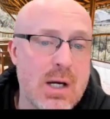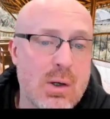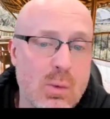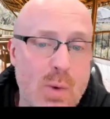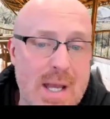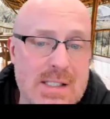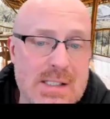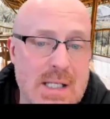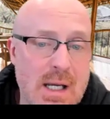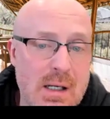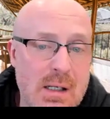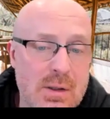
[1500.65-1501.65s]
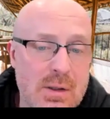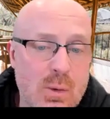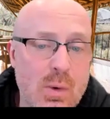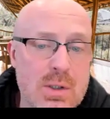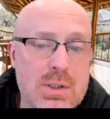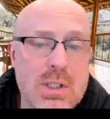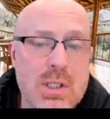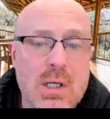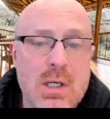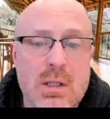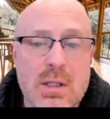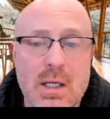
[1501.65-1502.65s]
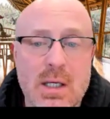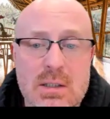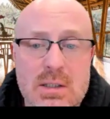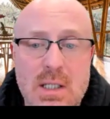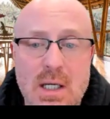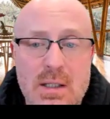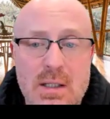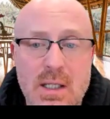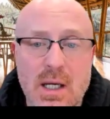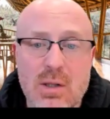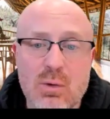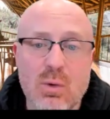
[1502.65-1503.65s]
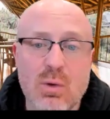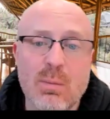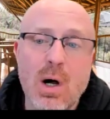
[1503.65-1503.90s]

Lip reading: or Wednesday at the worst that I get through them